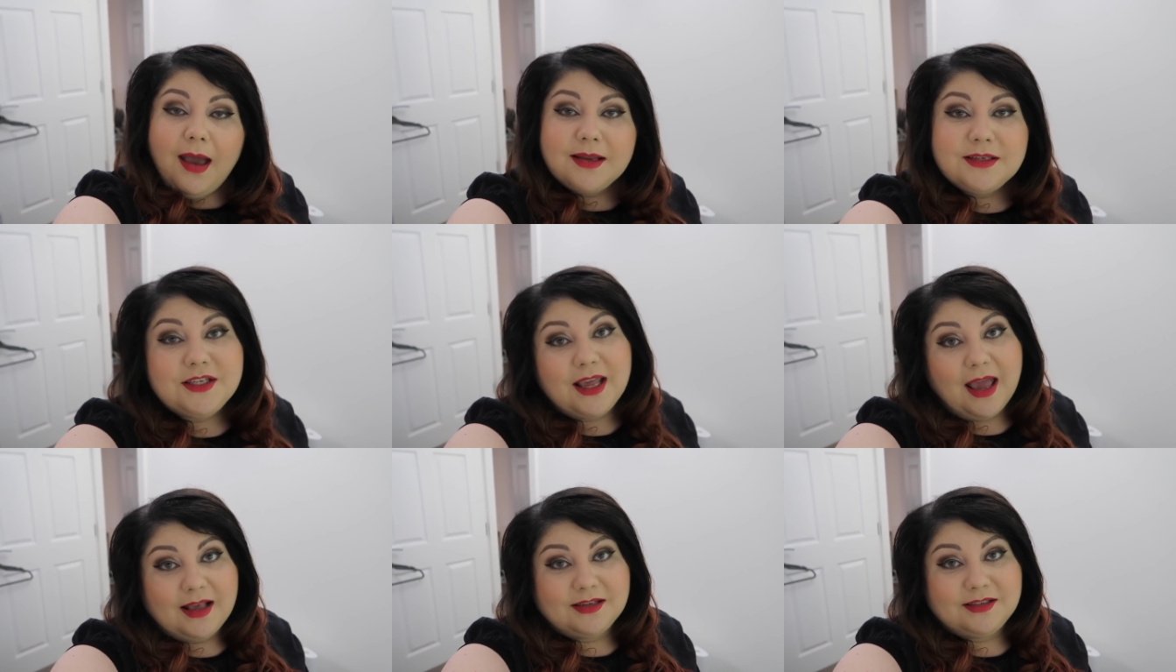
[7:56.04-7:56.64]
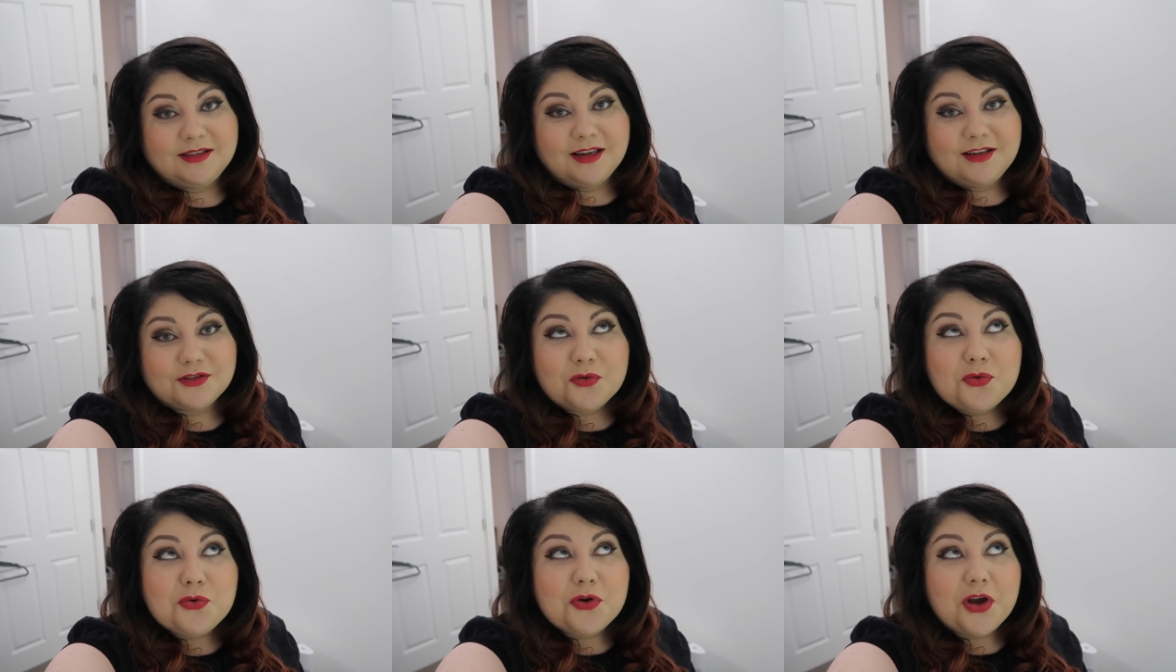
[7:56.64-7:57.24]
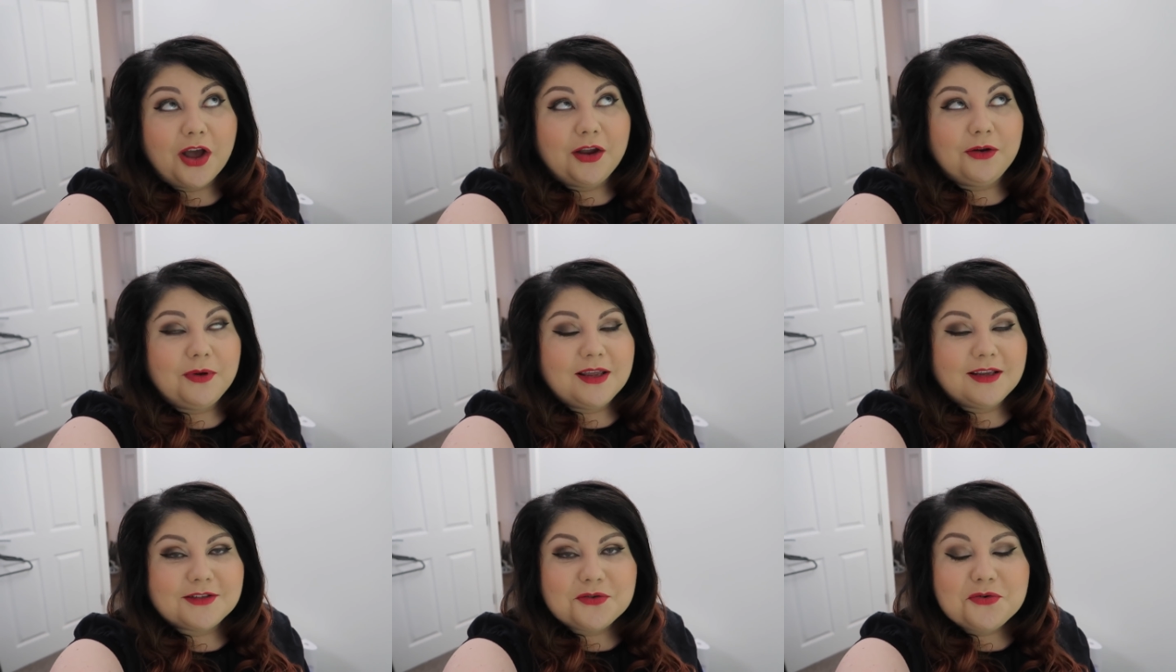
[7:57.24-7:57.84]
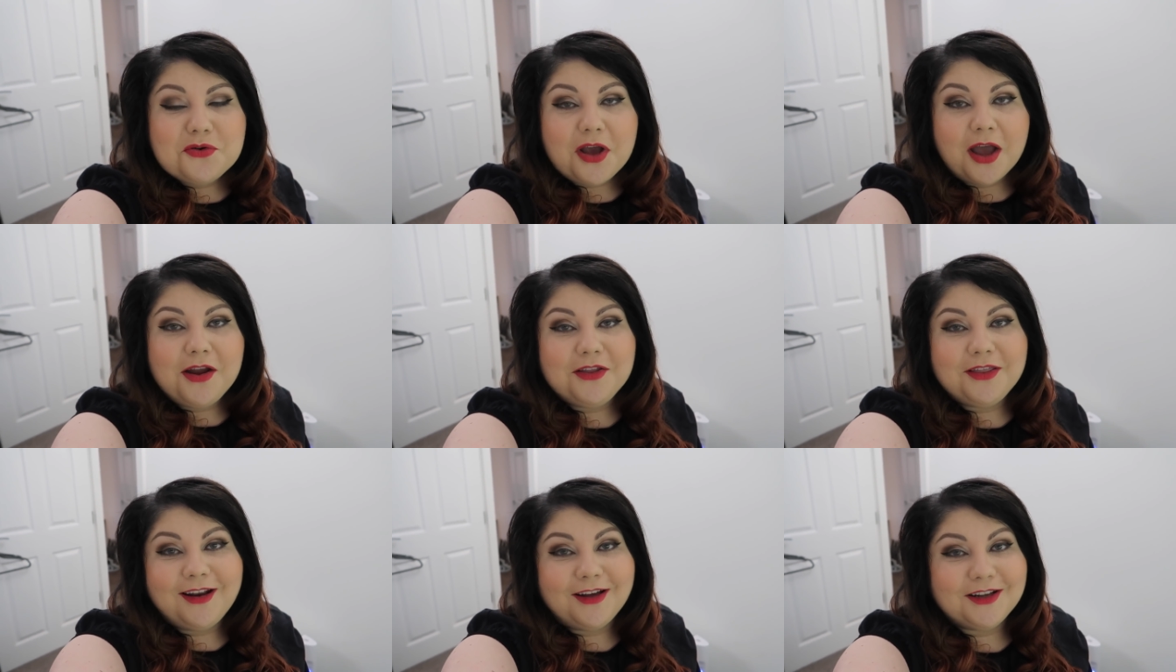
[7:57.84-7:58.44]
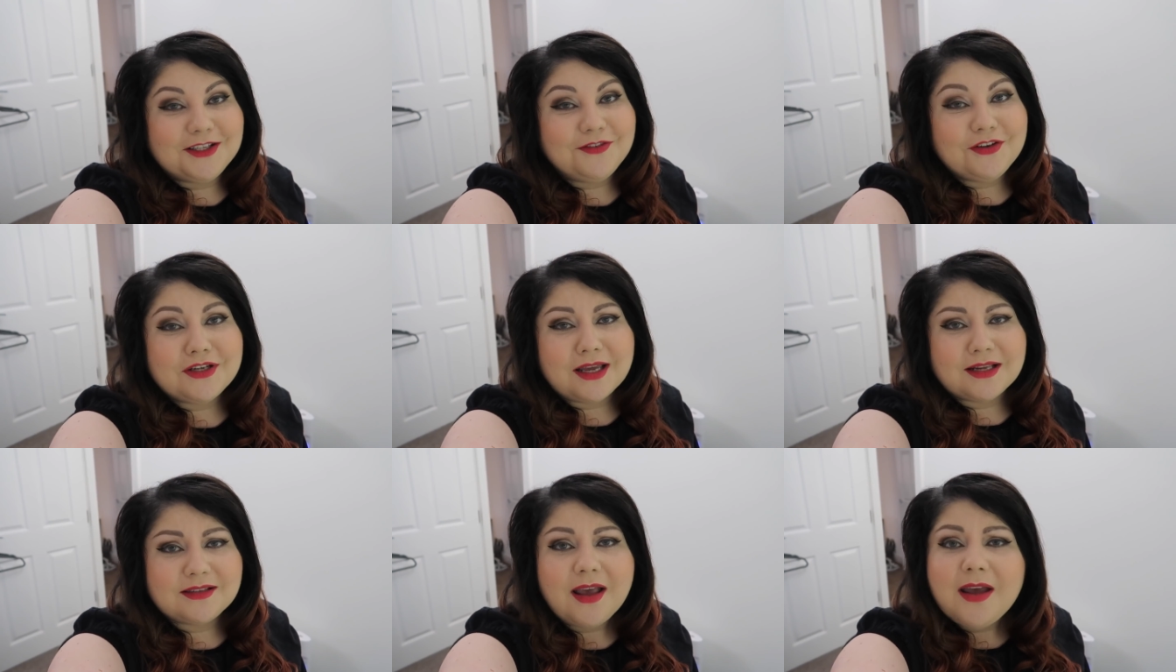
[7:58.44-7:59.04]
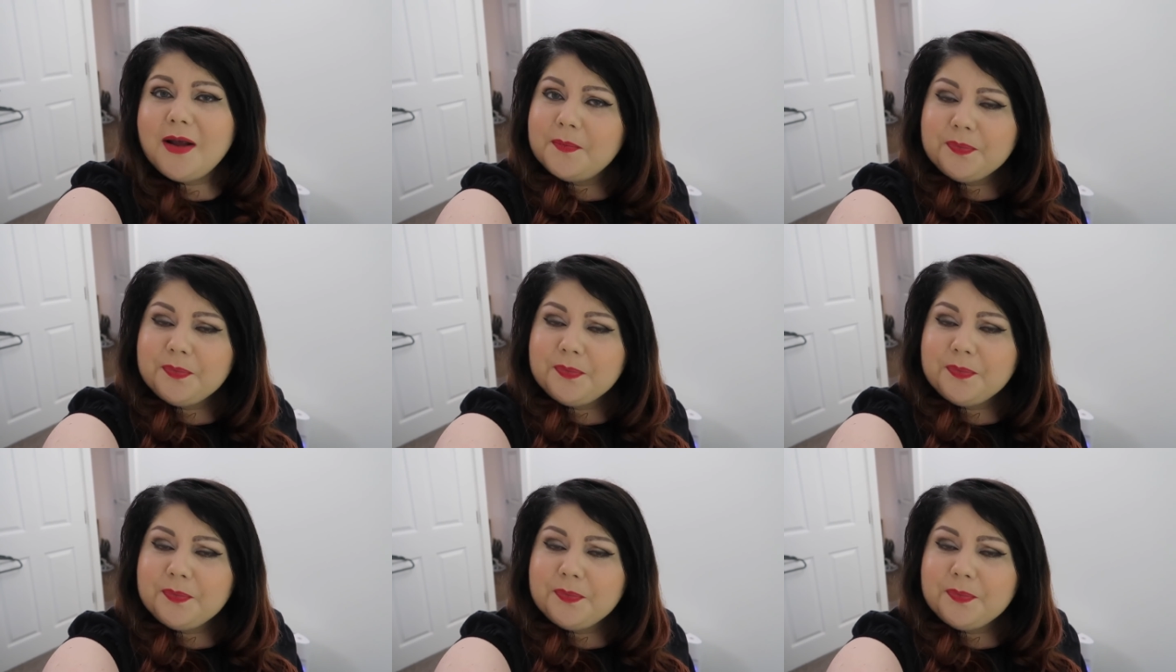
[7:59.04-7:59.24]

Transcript: And yes, it's all go. It is all go the last few days.